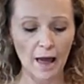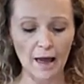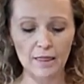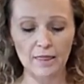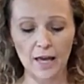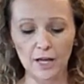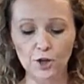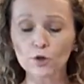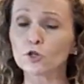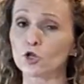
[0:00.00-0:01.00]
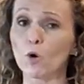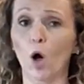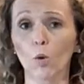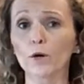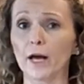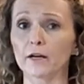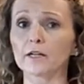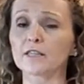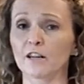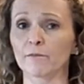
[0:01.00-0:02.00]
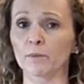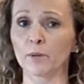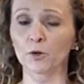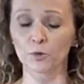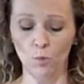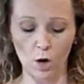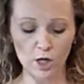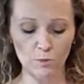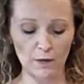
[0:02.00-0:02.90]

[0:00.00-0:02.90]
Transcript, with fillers: And then you could do whole carrots that have been peeled and washed,